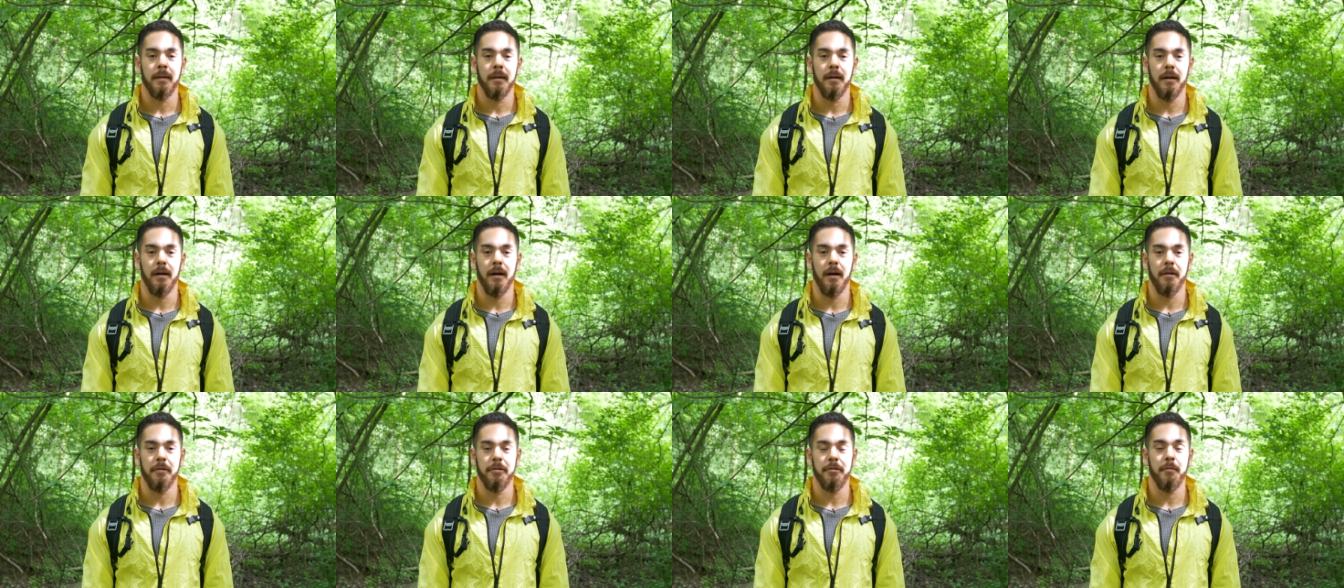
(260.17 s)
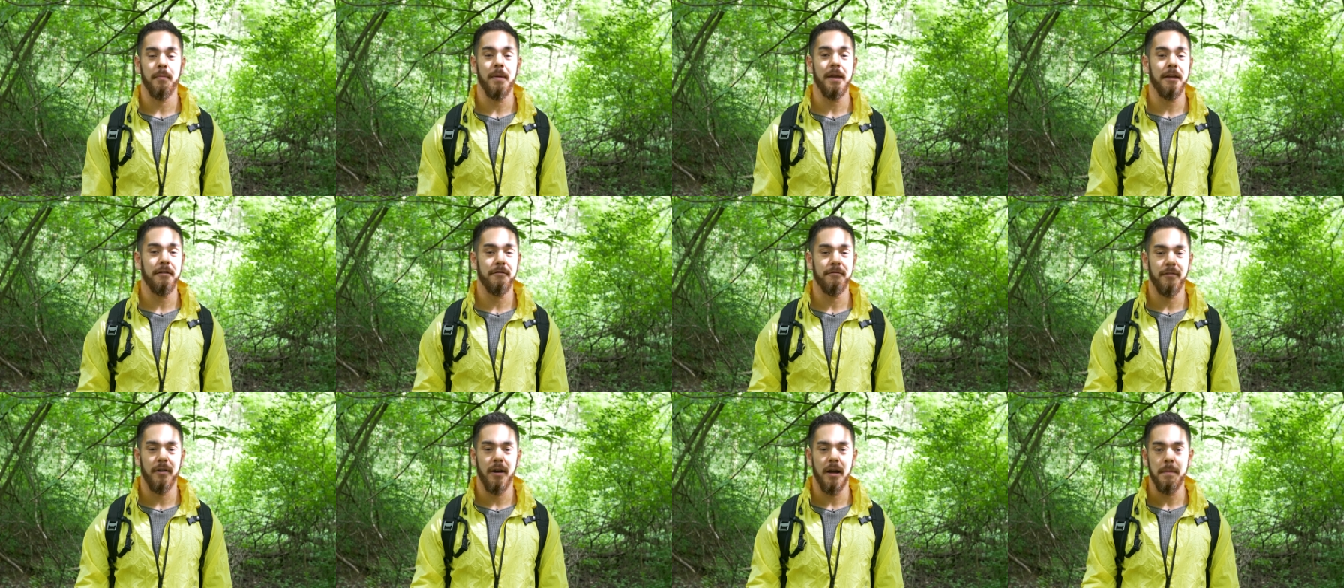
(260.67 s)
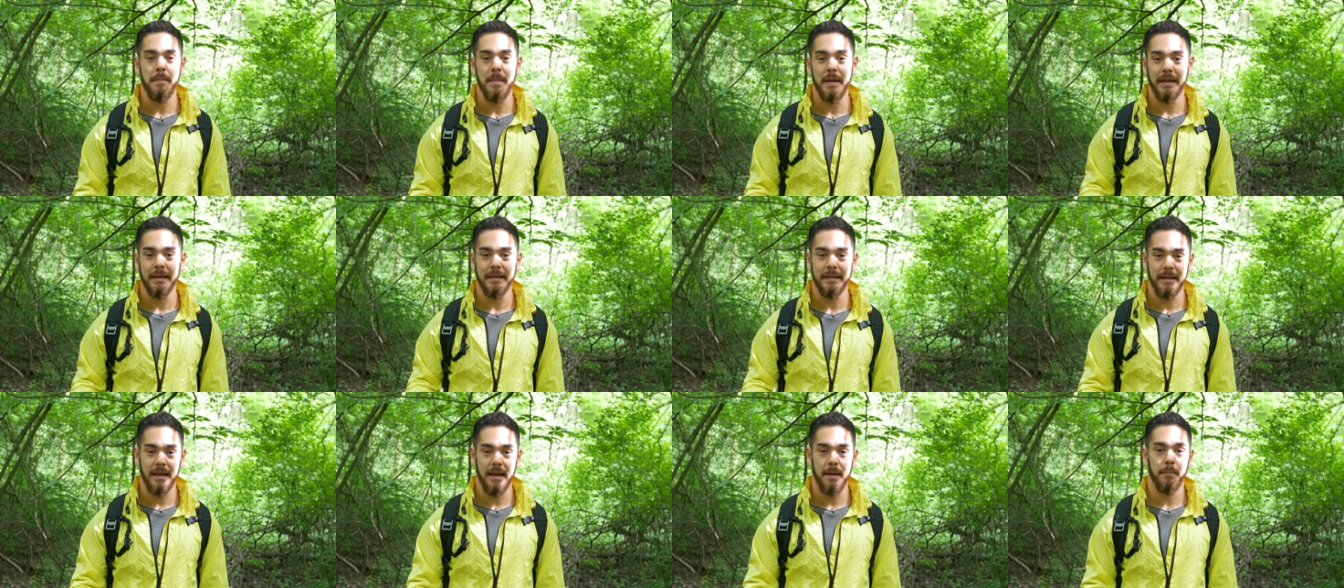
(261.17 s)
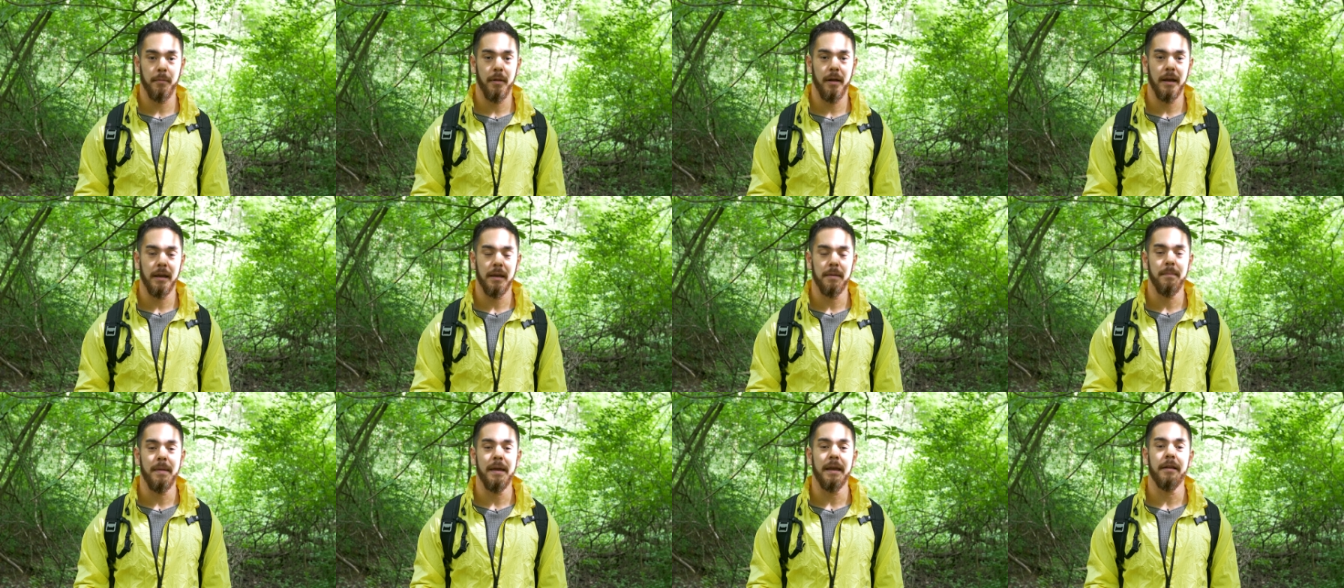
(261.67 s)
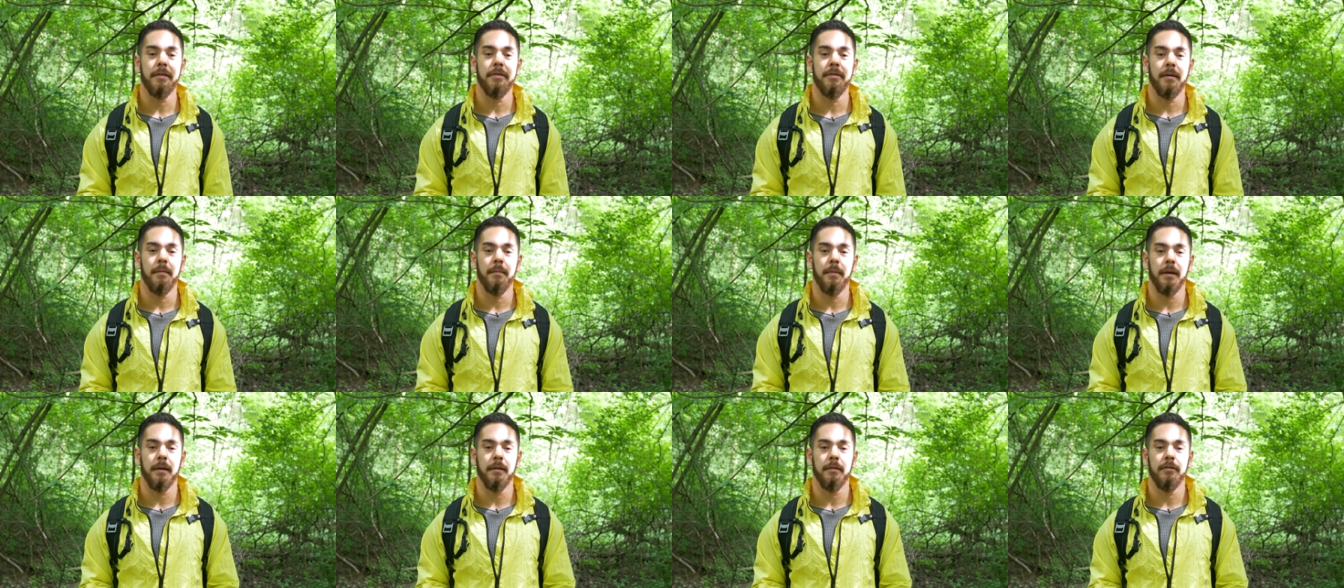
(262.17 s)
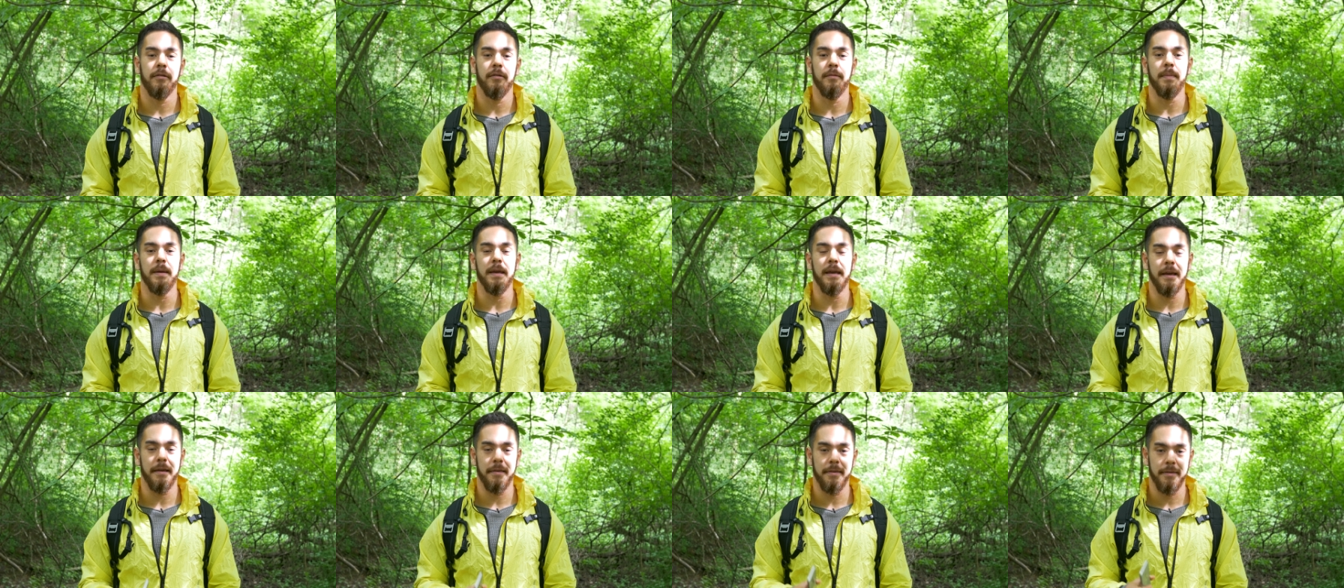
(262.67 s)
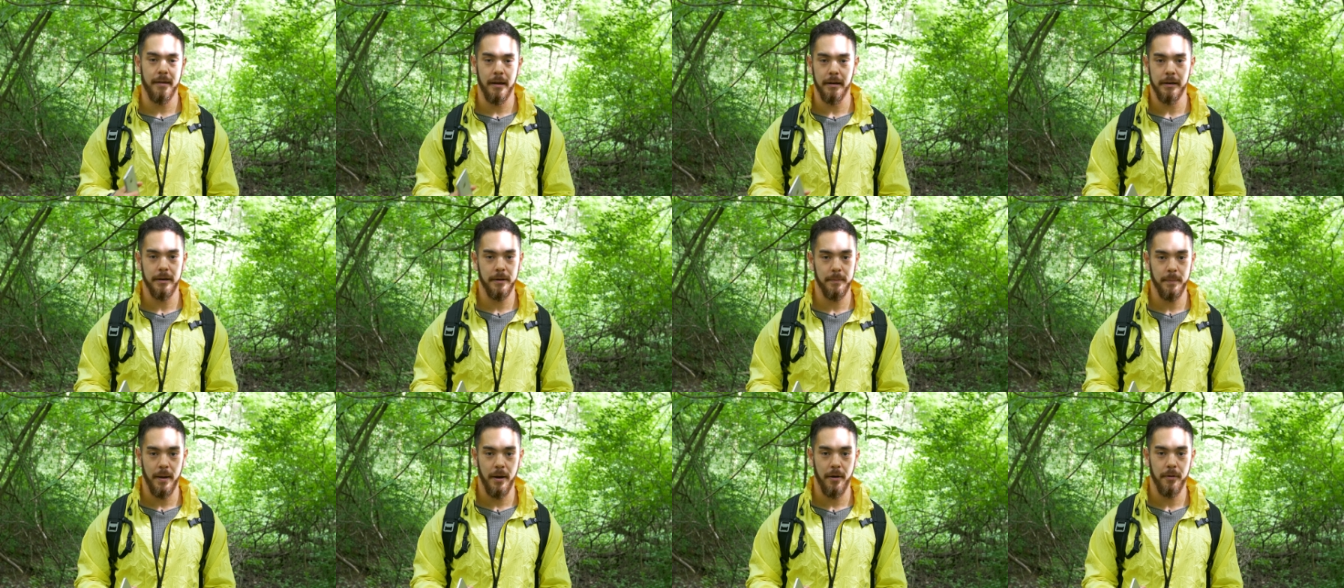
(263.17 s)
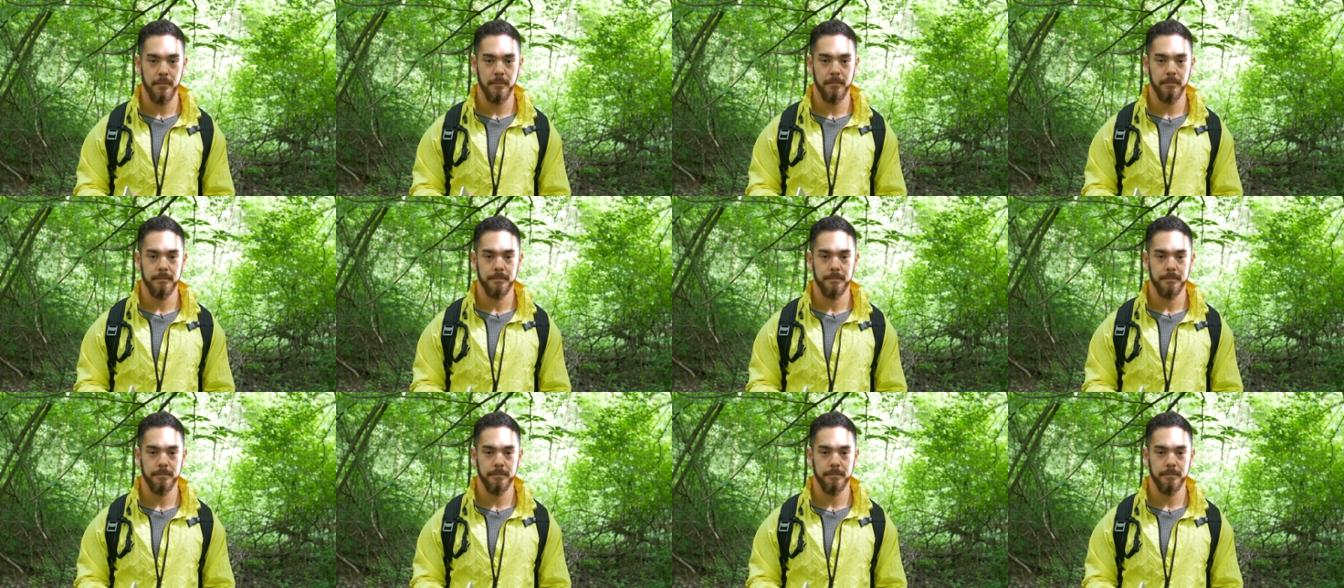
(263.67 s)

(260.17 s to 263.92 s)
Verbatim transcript: Uh, so make it fun, make it game-like, make it something to be excited about.